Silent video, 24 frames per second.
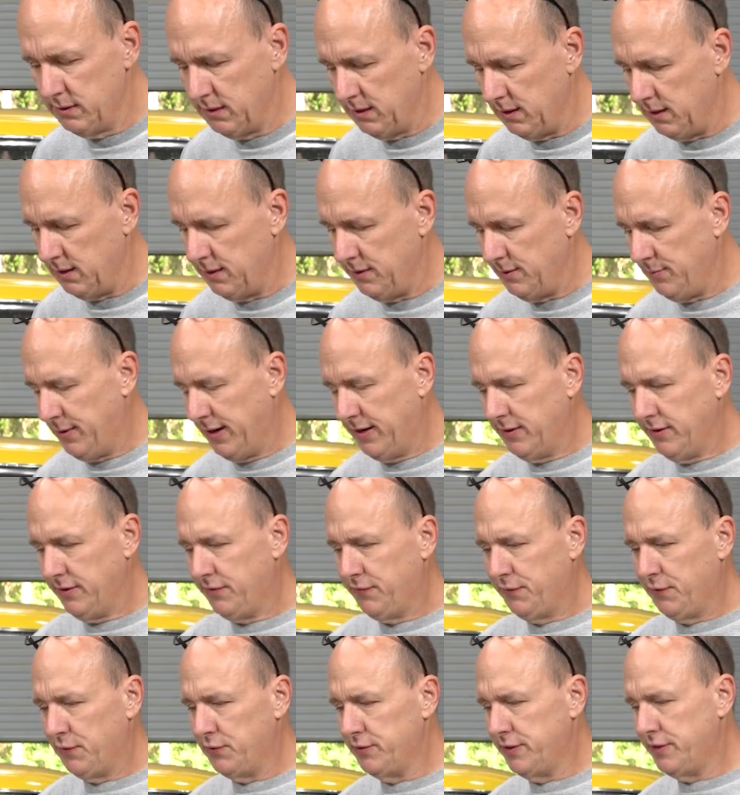The battery
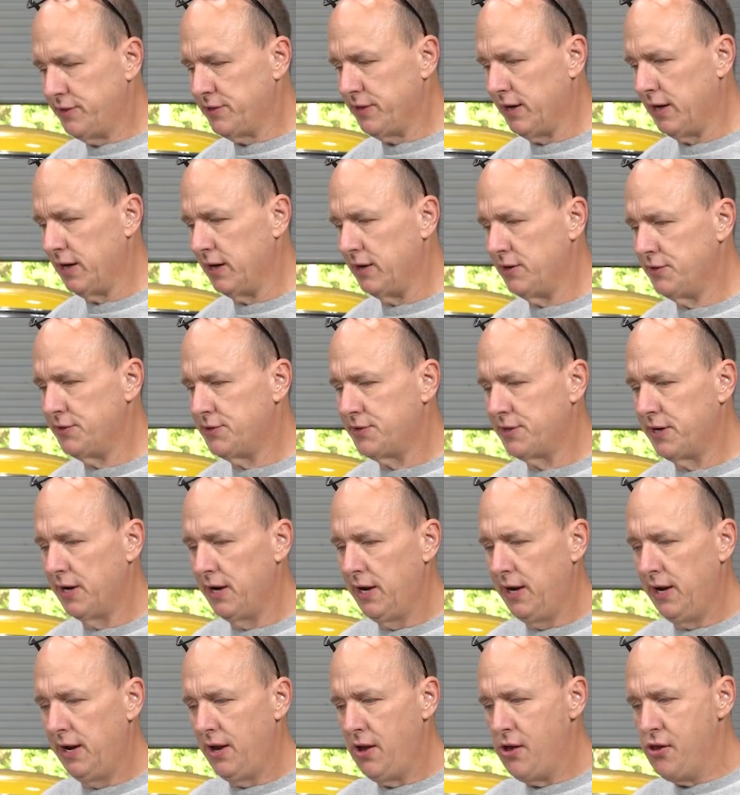is fully charged.
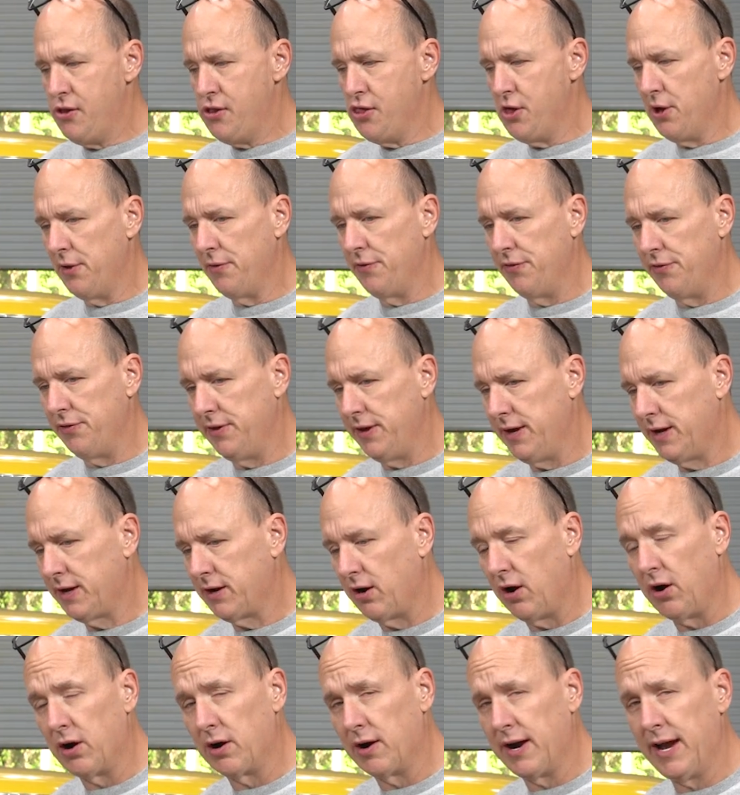The
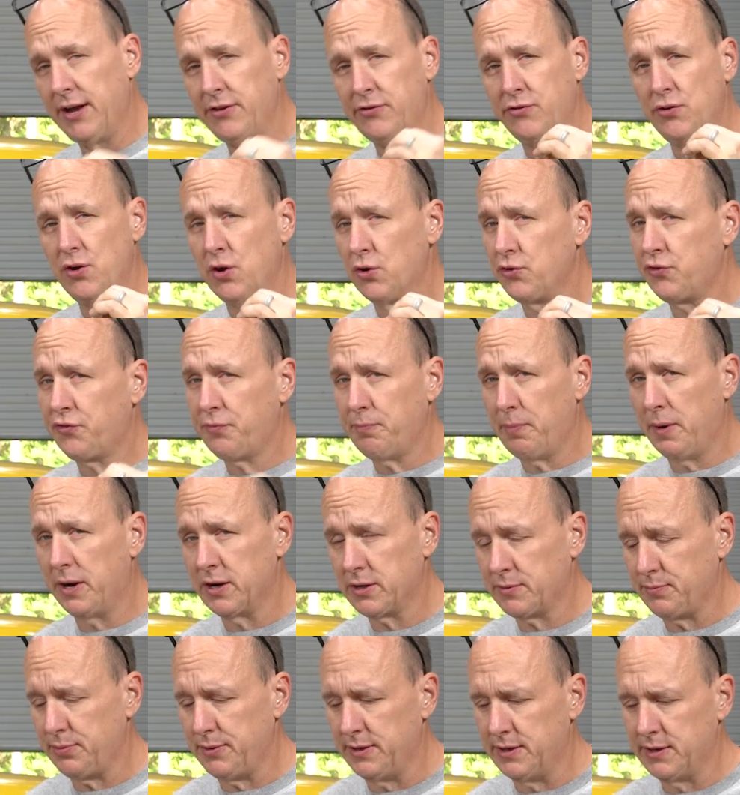car has no
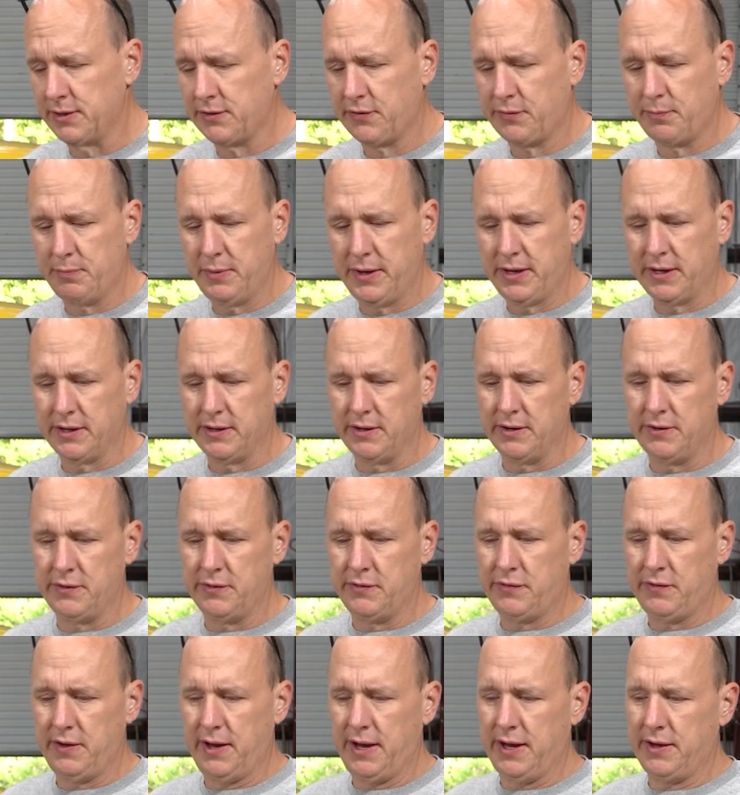spark plugs
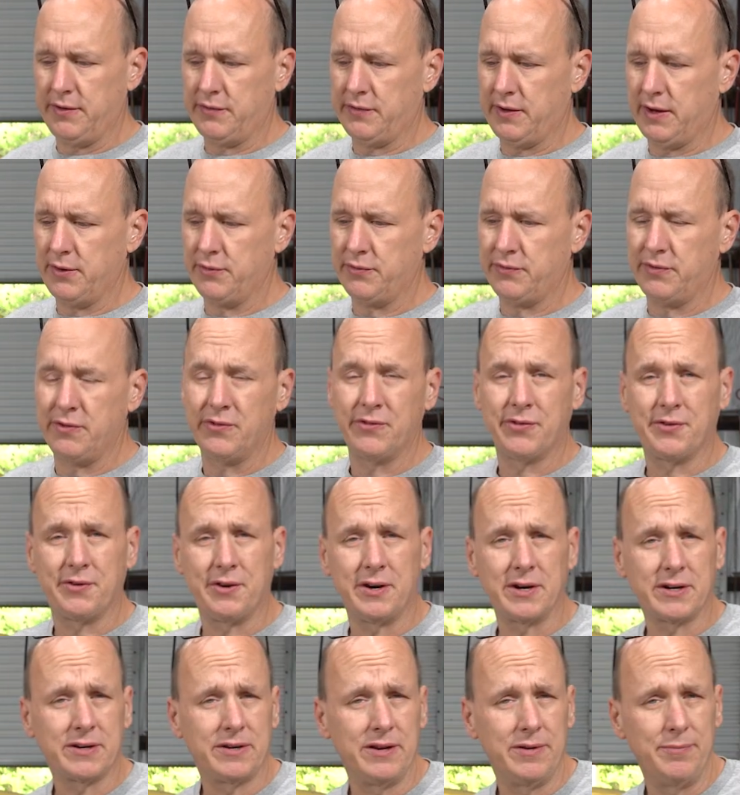because, as I was
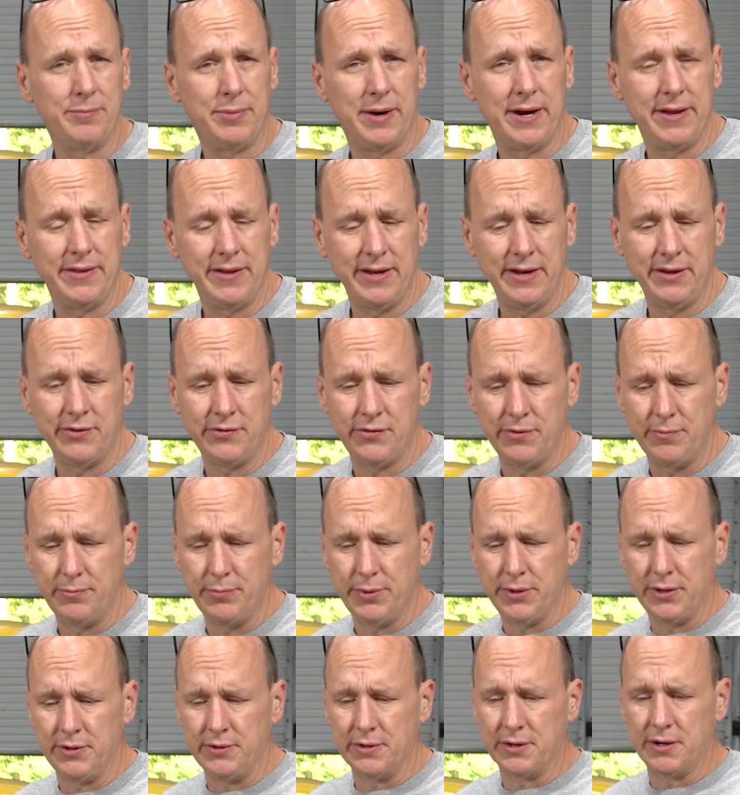instructed by the engine
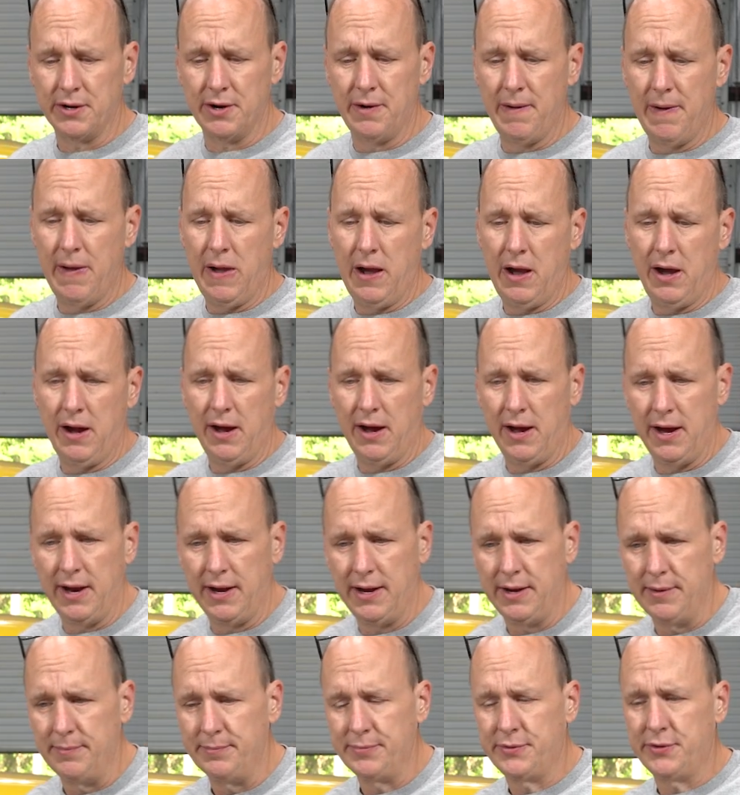builder, I
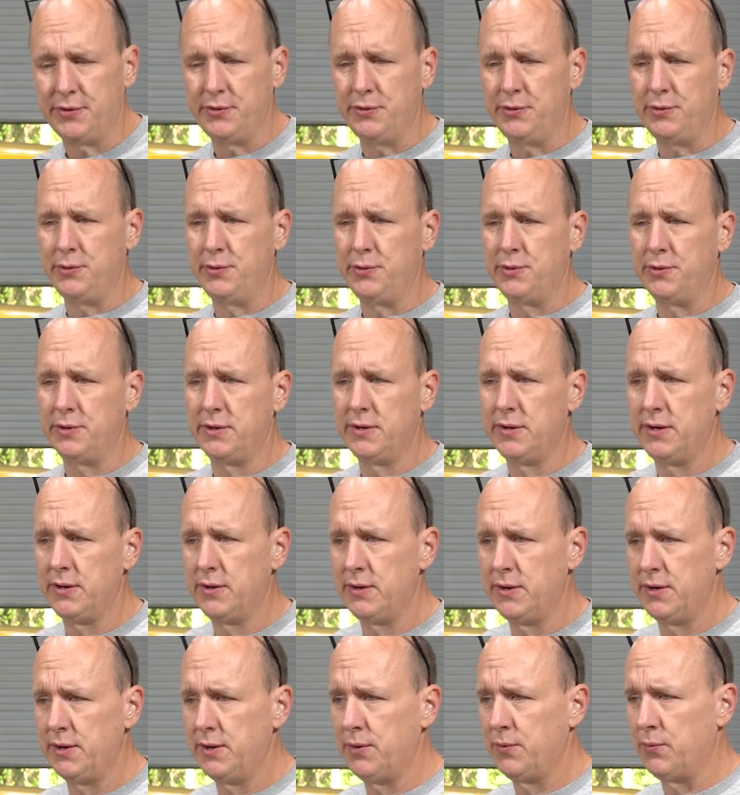am to,
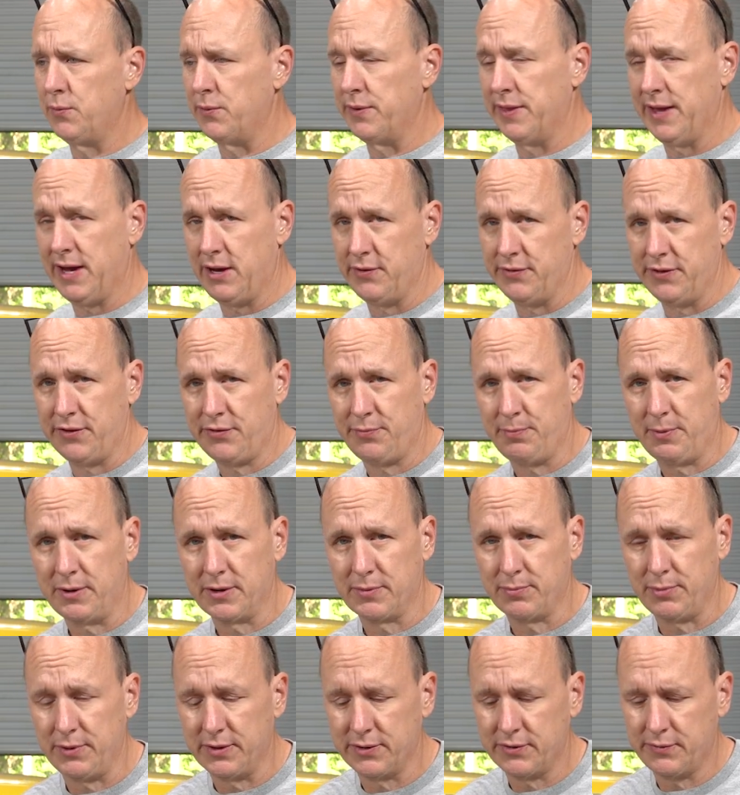without the
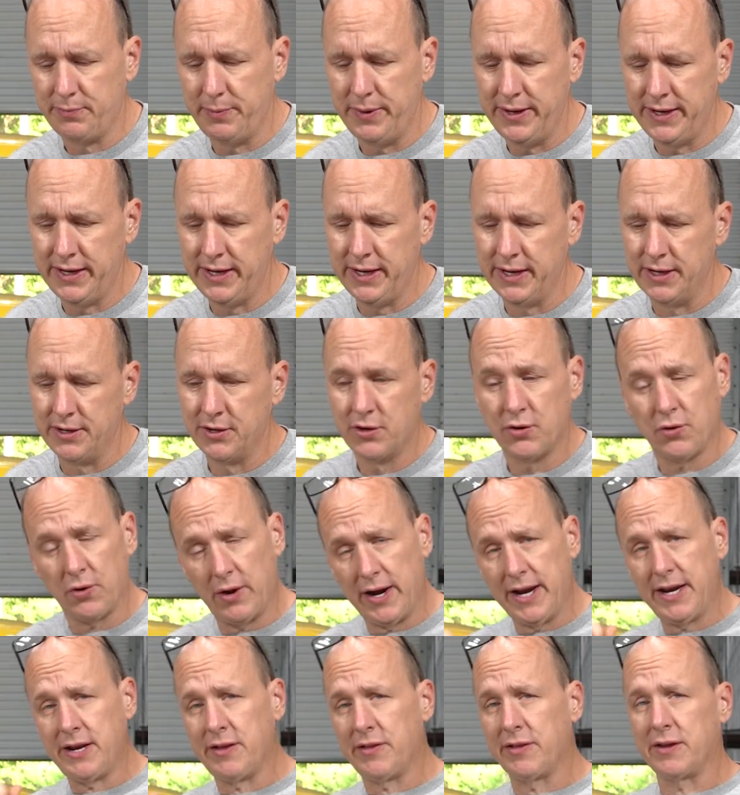spark plugs being in,
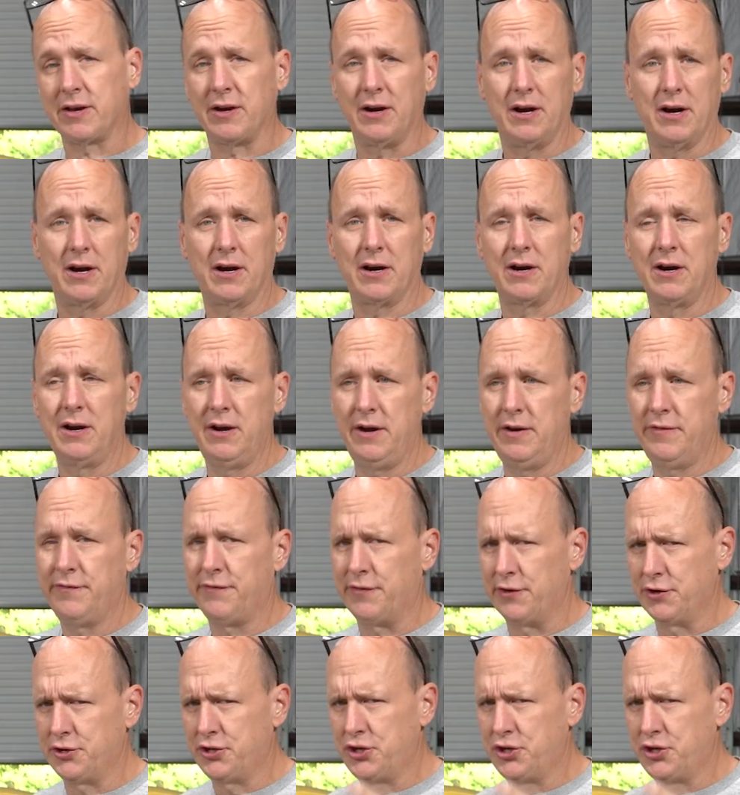crank the car for